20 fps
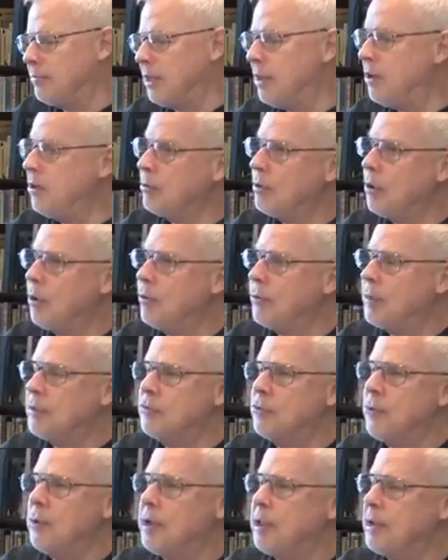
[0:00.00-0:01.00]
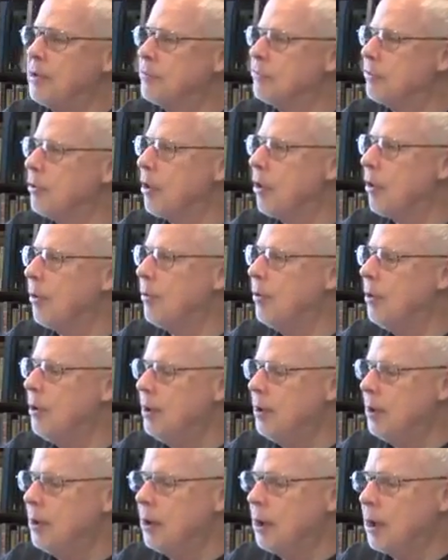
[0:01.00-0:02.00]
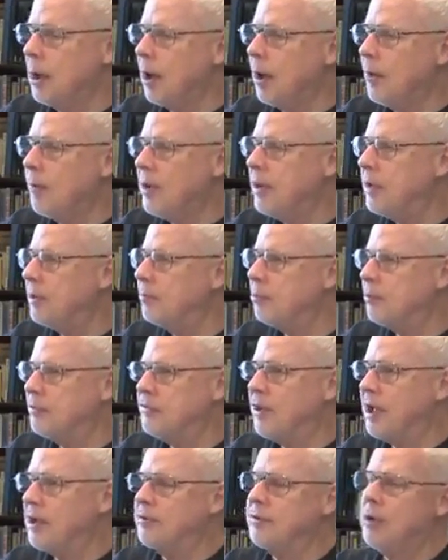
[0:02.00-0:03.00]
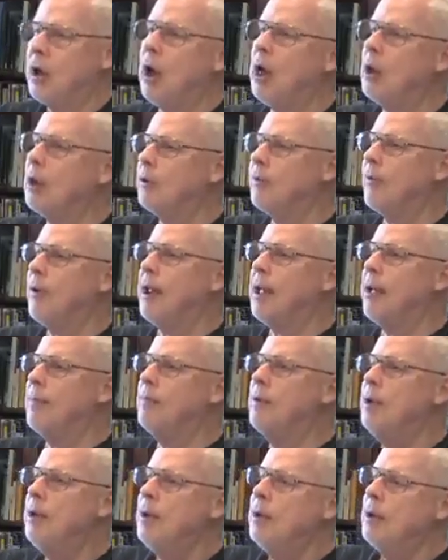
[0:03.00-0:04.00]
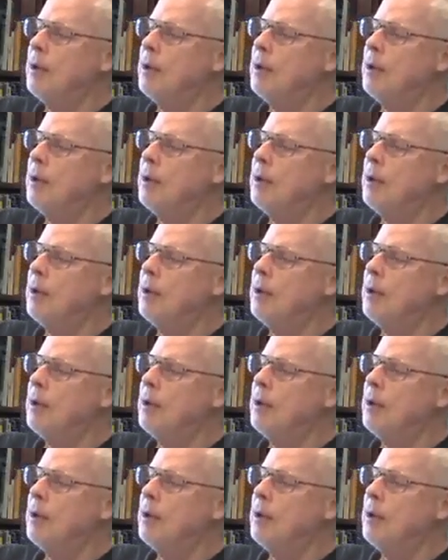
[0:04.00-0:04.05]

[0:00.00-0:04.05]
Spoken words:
They don't know that 20 years ago we could project a hologram